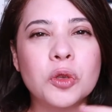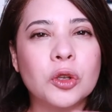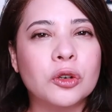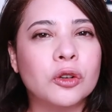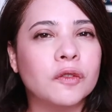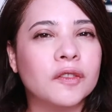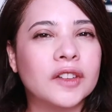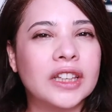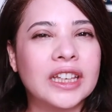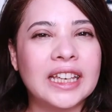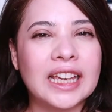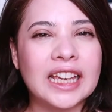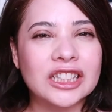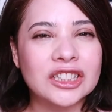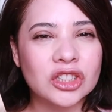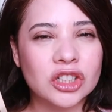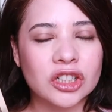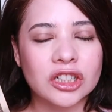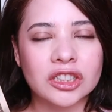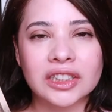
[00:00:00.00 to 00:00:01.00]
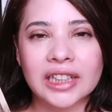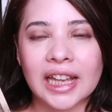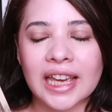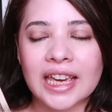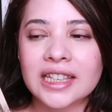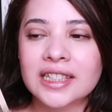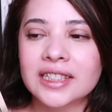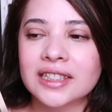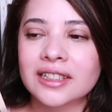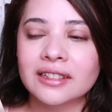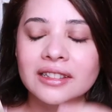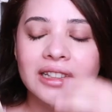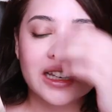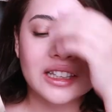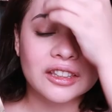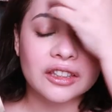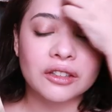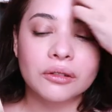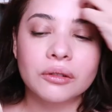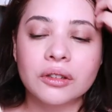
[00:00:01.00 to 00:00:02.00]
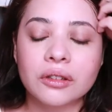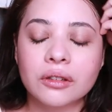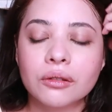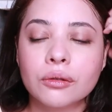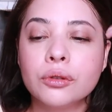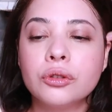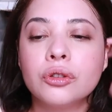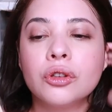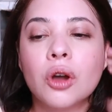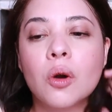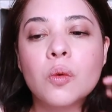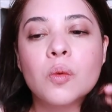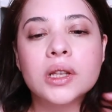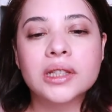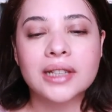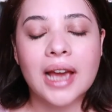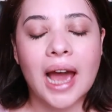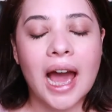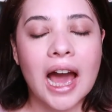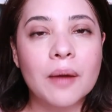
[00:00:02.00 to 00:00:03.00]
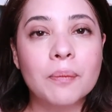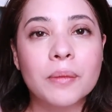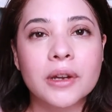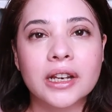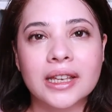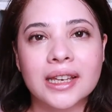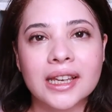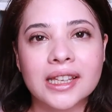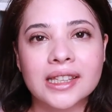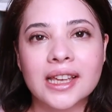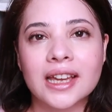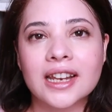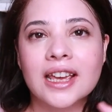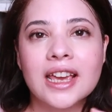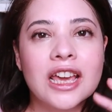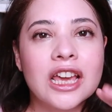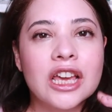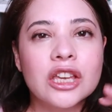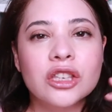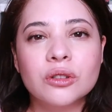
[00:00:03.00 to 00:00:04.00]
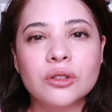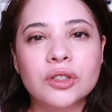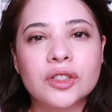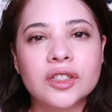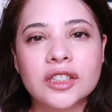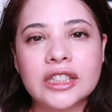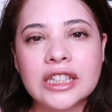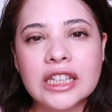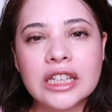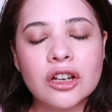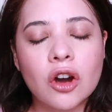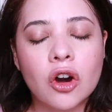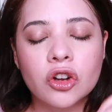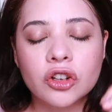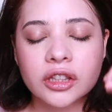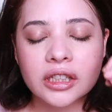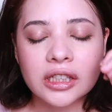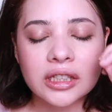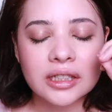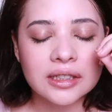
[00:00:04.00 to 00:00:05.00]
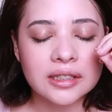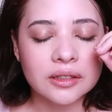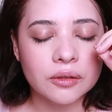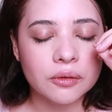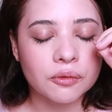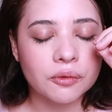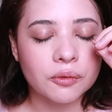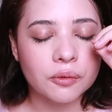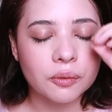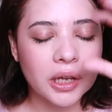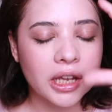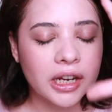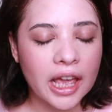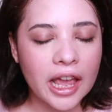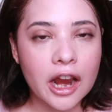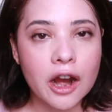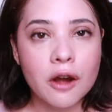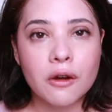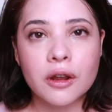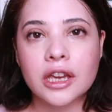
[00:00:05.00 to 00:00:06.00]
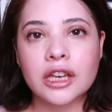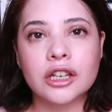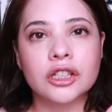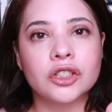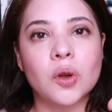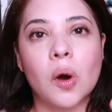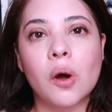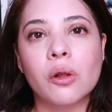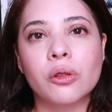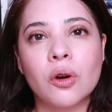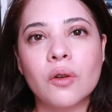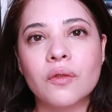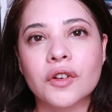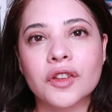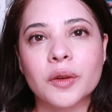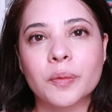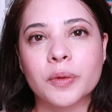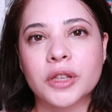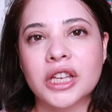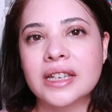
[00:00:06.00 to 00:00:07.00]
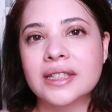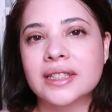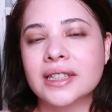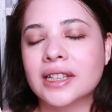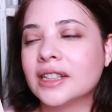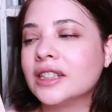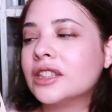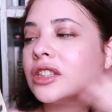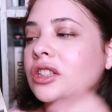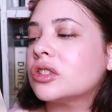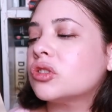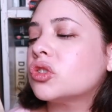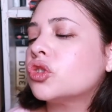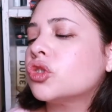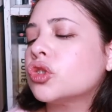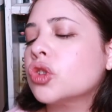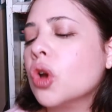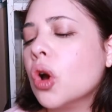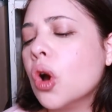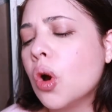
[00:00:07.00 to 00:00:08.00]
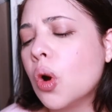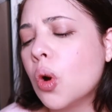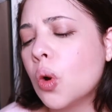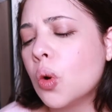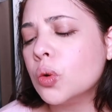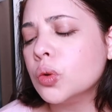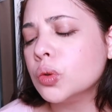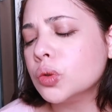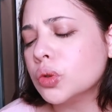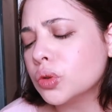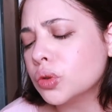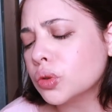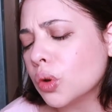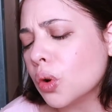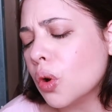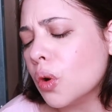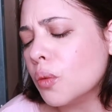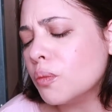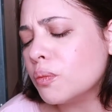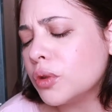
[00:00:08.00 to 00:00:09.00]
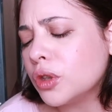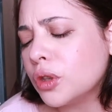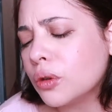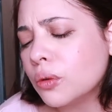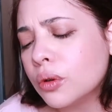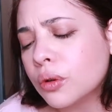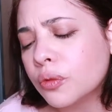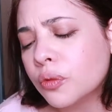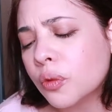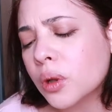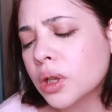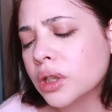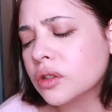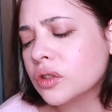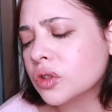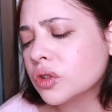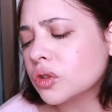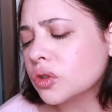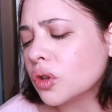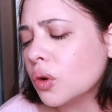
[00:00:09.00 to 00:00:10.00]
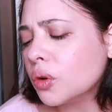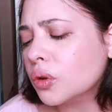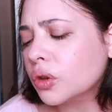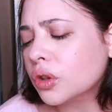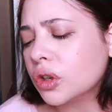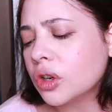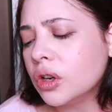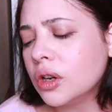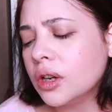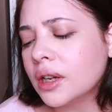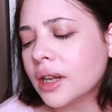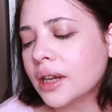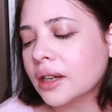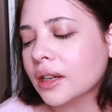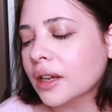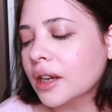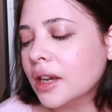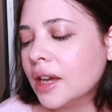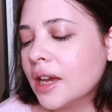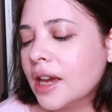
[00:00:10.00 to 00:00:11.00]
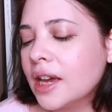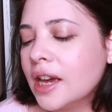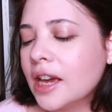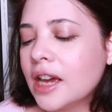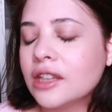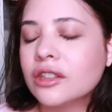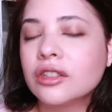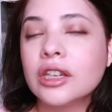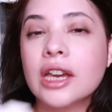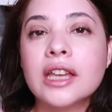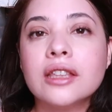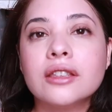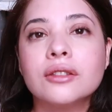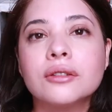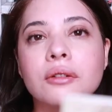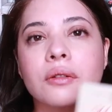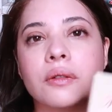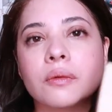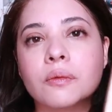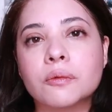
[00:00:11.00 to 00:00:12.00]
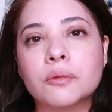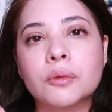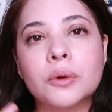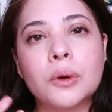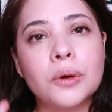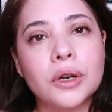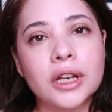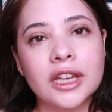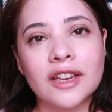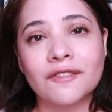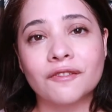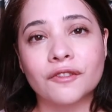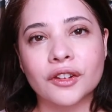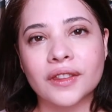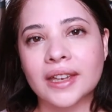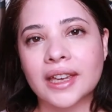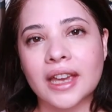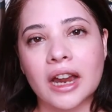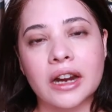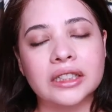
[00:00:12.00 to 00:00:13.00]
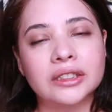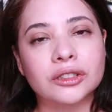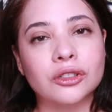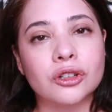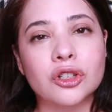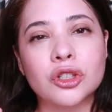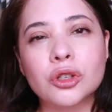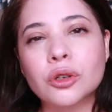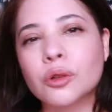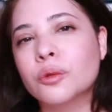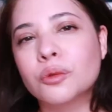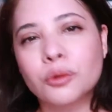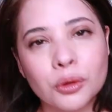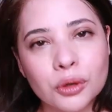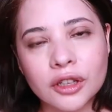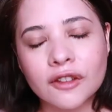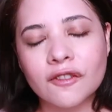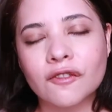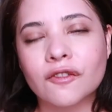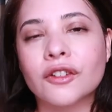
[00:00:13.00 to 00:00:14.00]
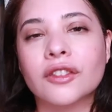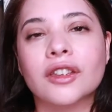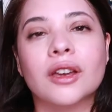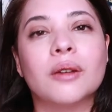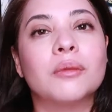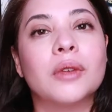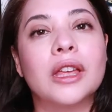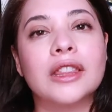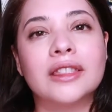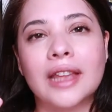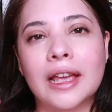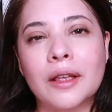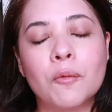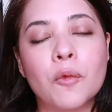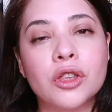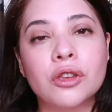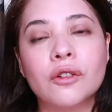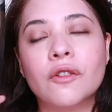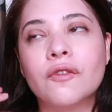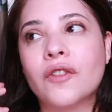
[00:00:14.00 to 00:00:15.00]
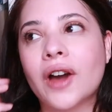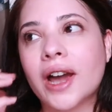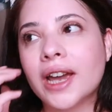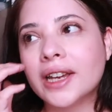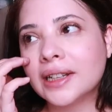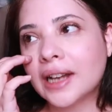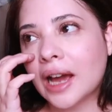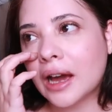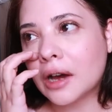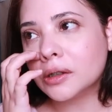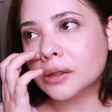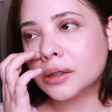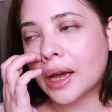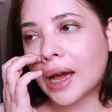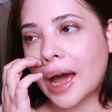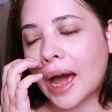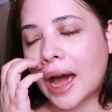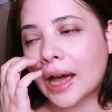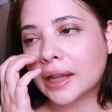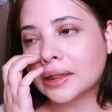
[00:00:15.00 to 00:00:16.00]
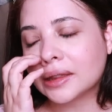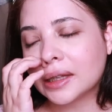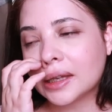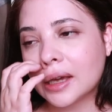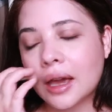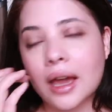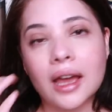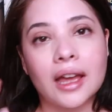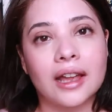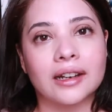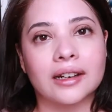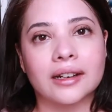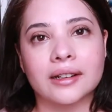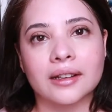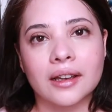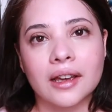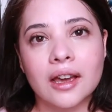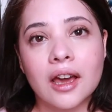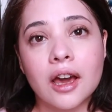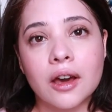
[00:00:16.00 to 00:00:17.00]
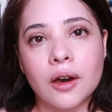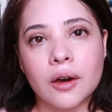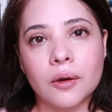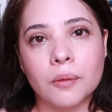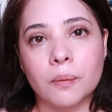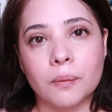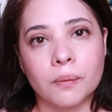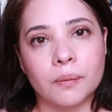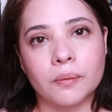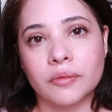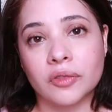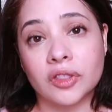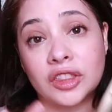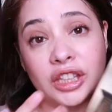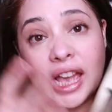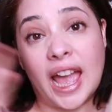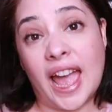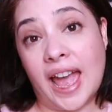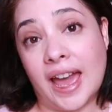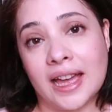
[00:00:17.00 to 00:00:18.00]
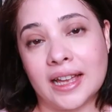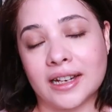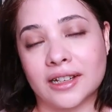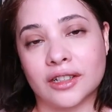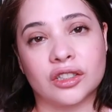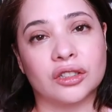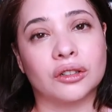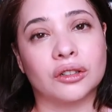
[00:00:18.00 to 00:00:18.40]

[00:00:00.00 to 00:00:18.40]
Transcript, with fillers: beautifully interlaced. Like you know what's happening, and yet you see all these red herrings all over the place, and it's so beautiful and so good, and you're rooting for the characters, you're rooting for them, and when you find out at the end,